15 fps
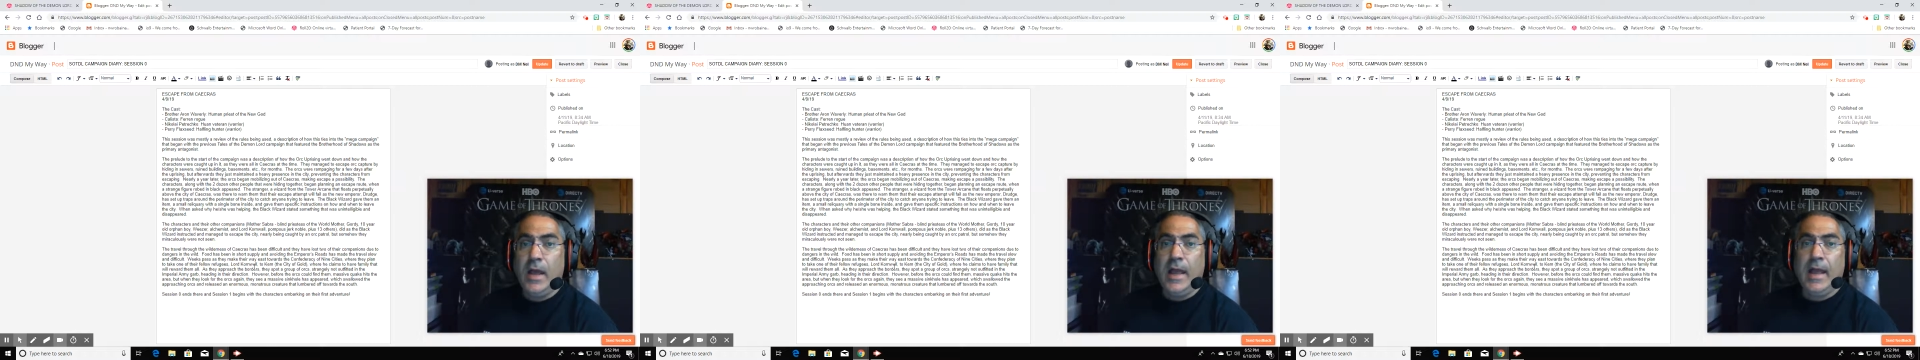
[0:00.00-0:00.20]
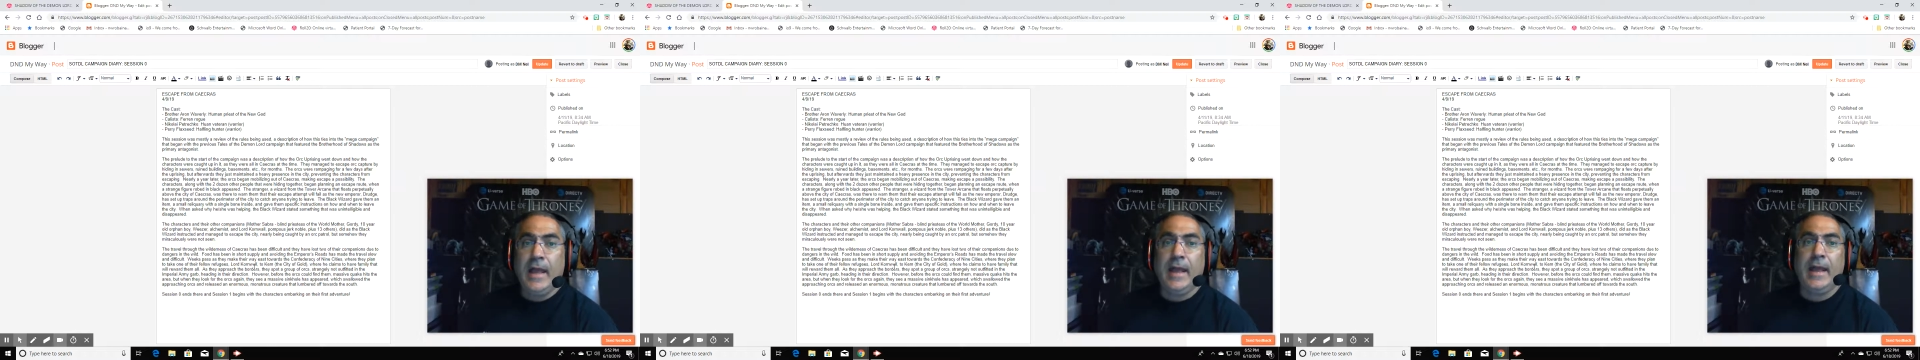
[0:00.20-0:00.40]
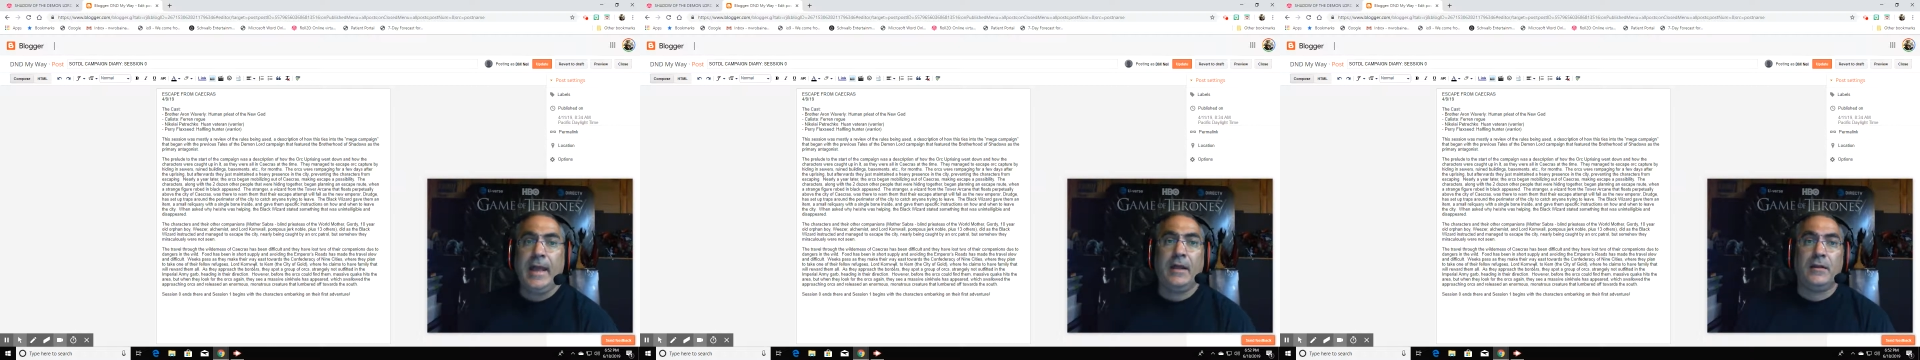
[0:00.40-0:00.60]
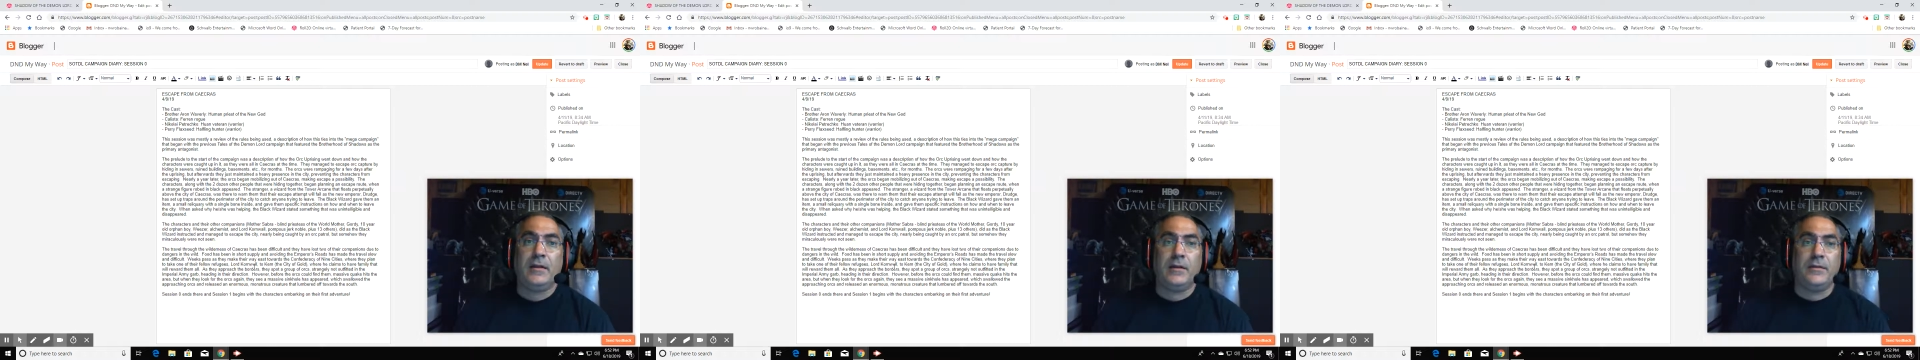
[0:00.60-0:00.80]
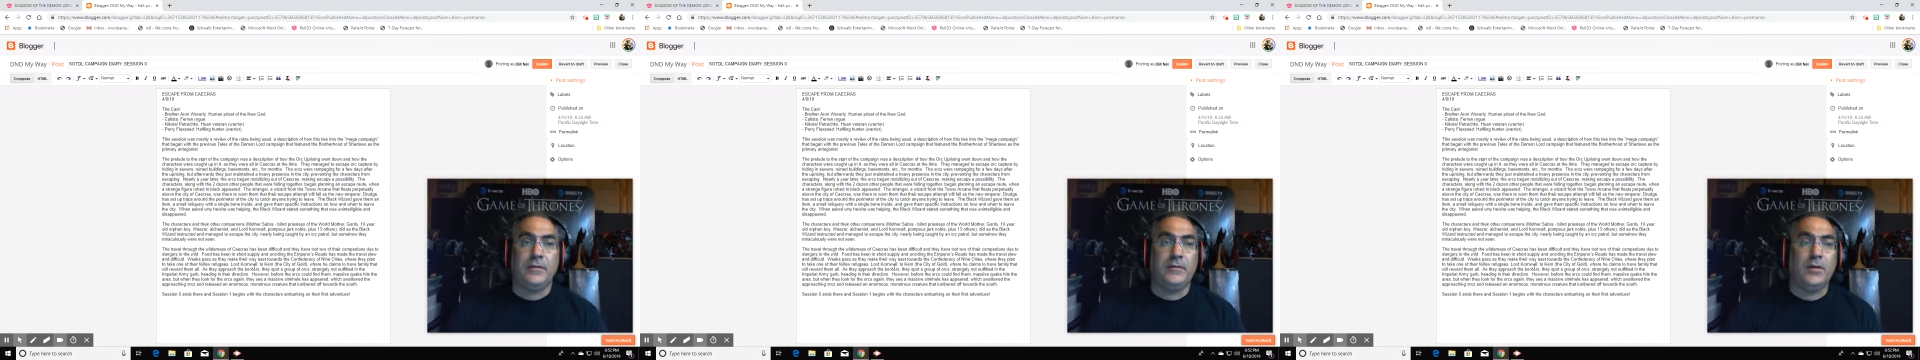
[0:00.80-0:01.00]

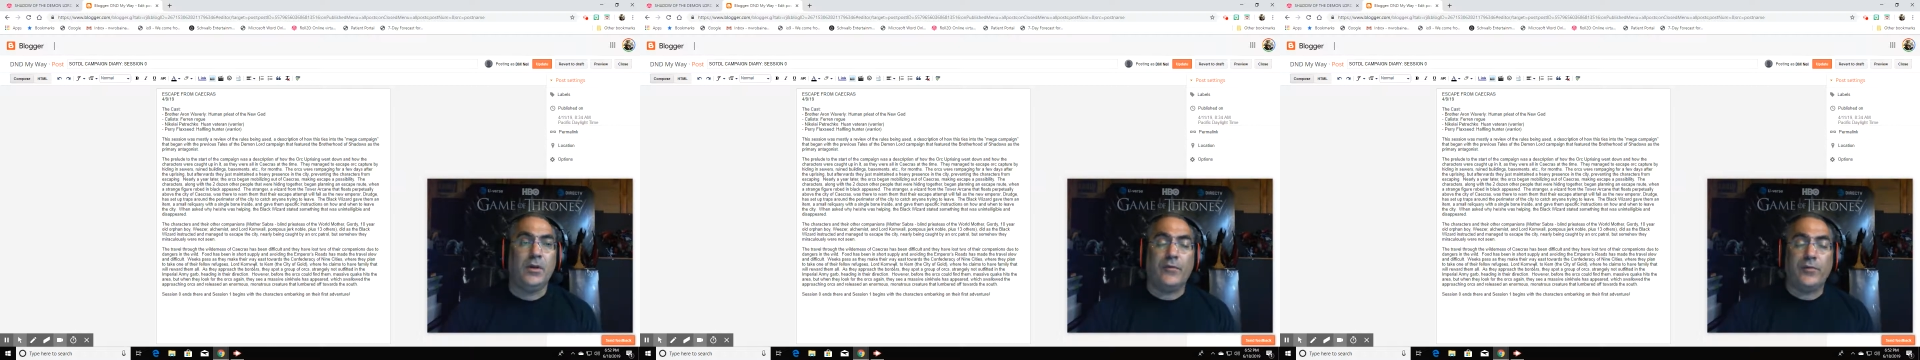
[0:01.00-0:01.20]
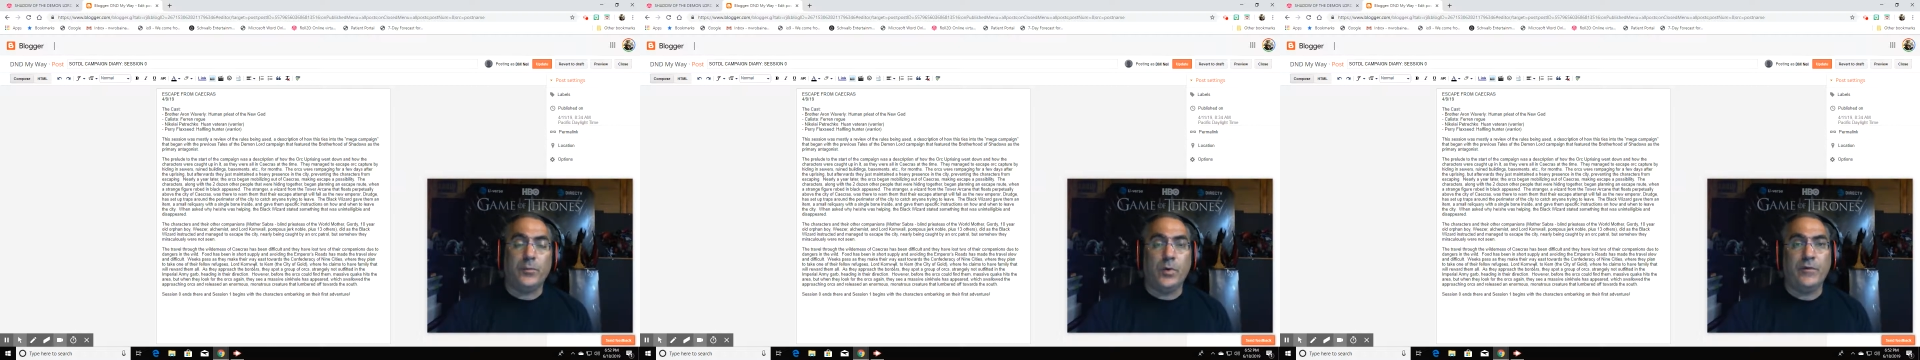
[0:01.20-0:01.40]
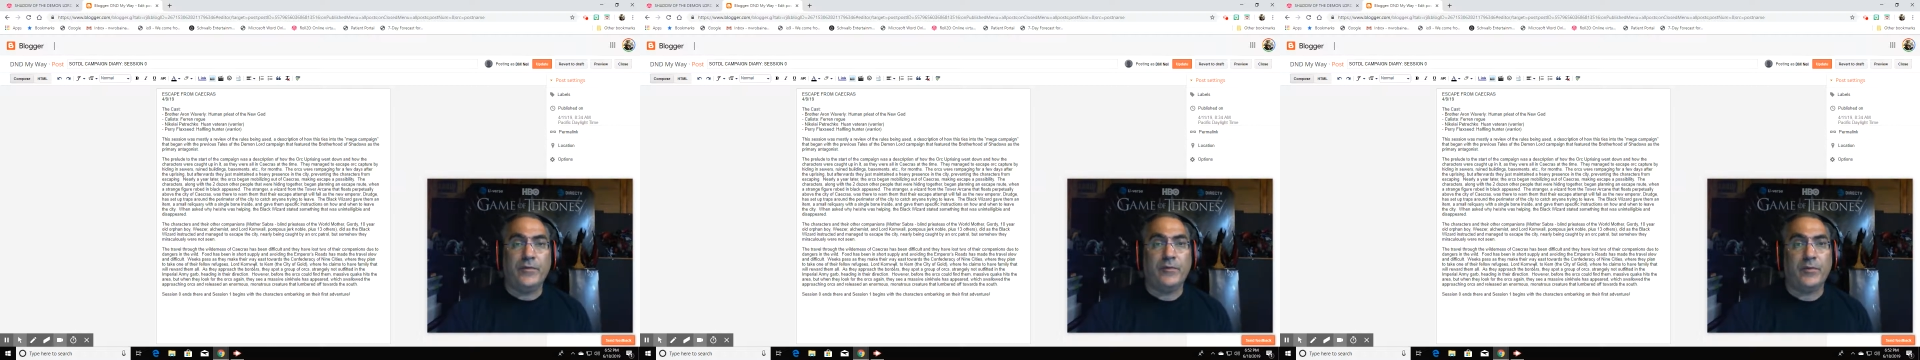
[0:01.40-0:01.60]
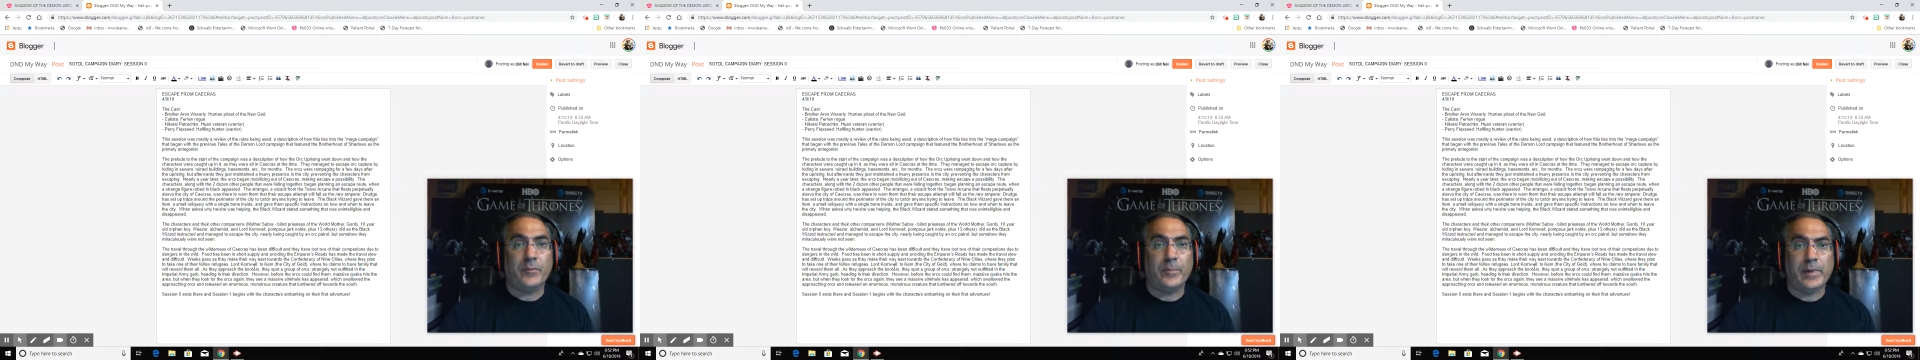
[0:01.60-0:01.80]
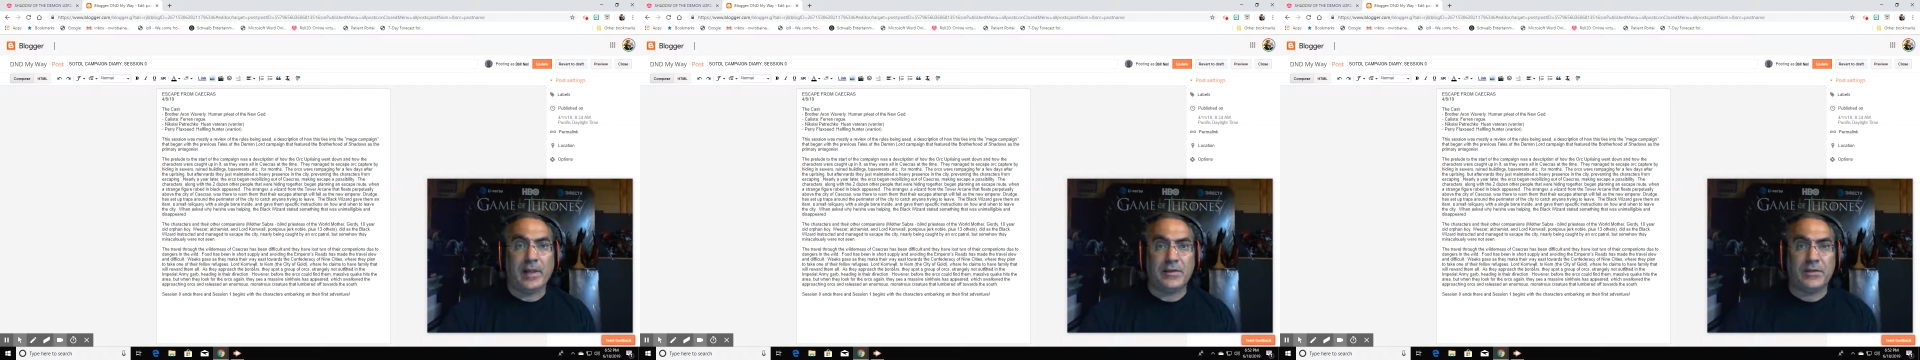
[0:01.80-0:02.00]
and for moving
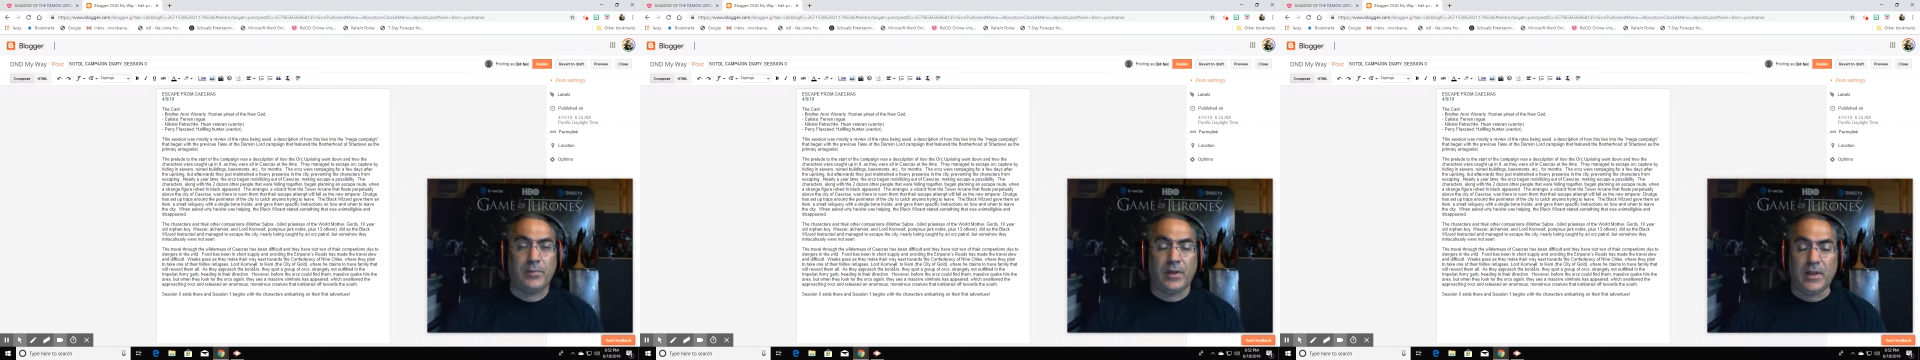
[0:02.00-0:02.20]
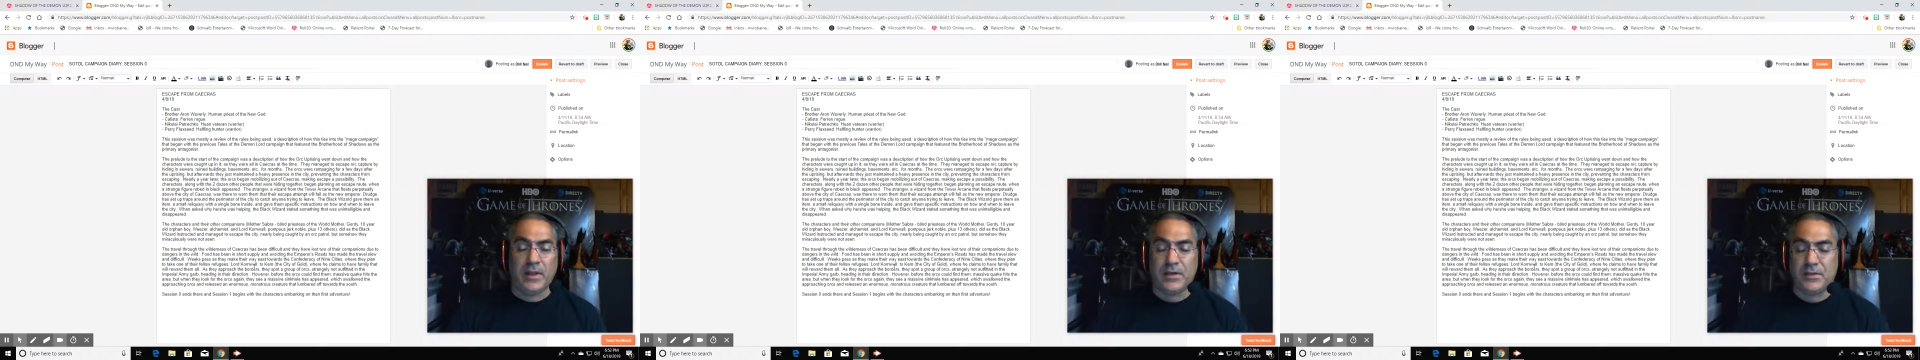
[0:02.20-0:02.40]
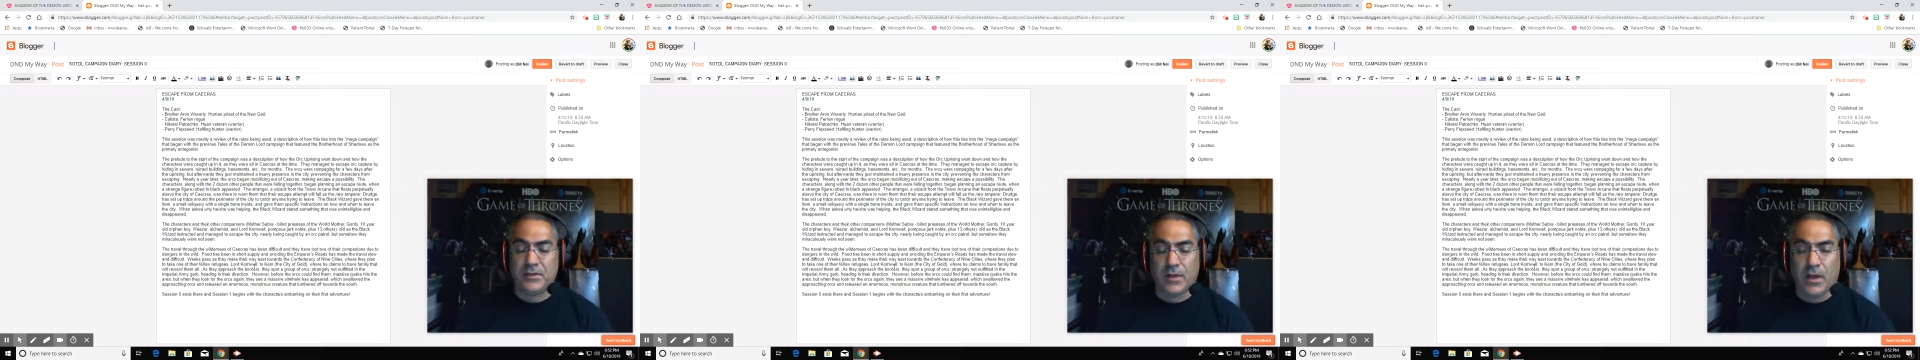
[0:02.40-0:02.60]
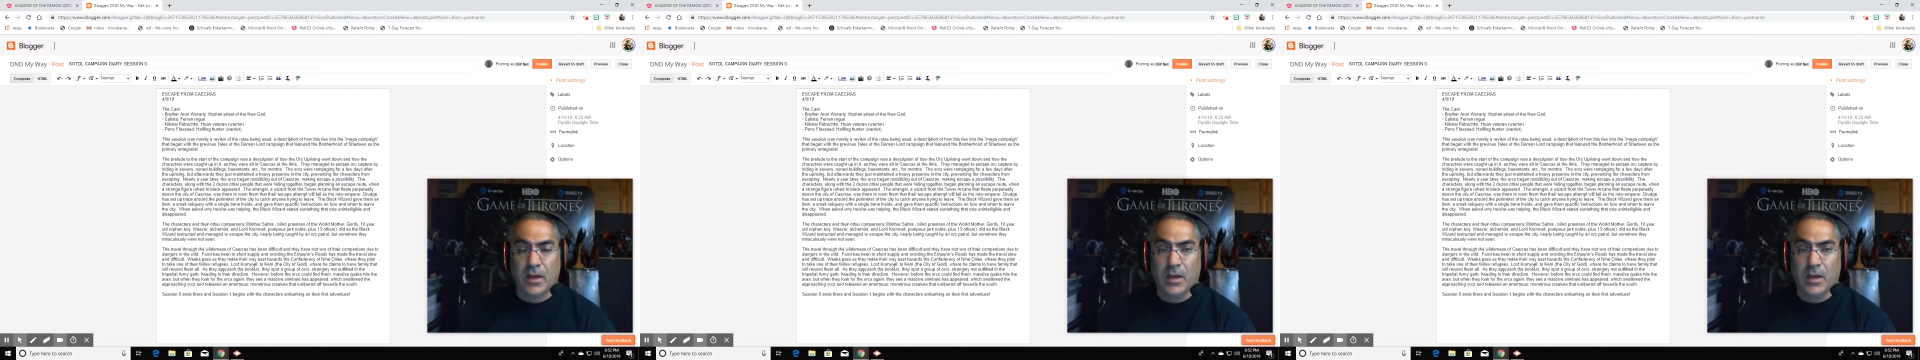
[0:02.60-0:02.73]
from place to place,